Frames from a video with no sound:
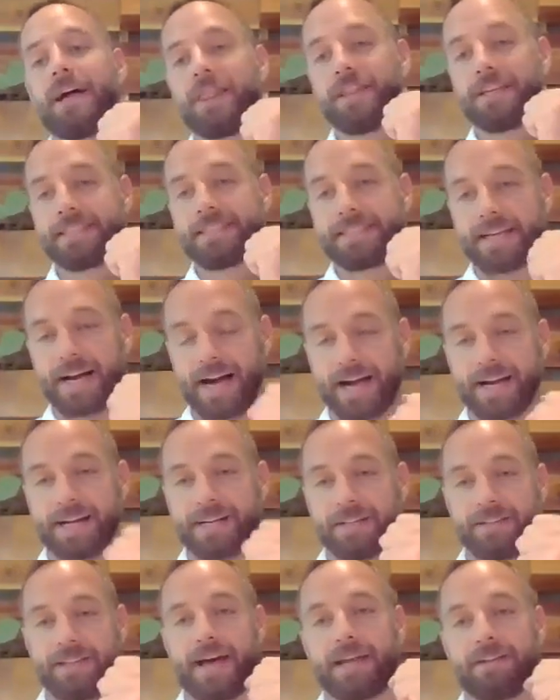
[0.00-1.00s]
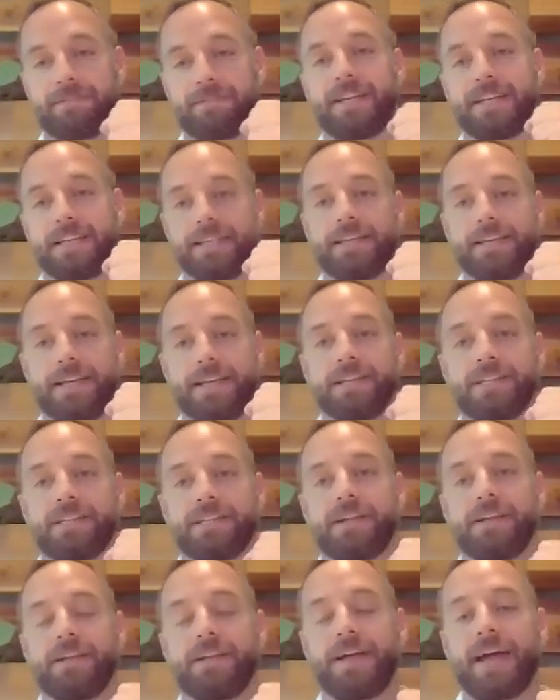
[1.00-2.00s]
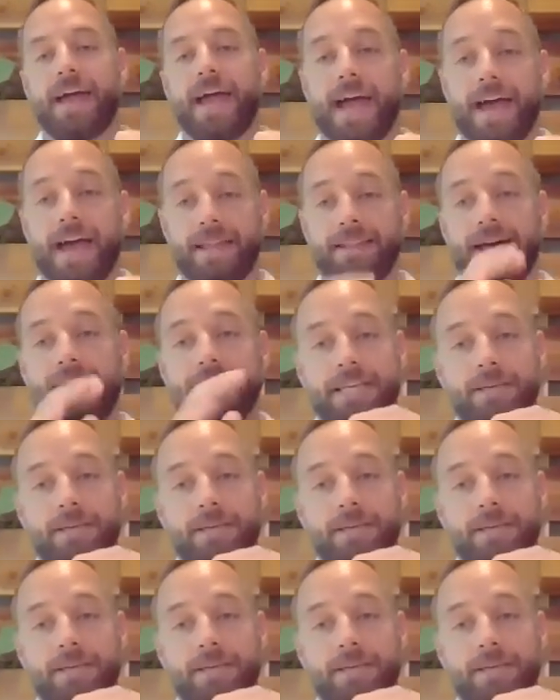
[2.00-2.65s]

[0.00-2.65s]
the tighter that affinity is, and that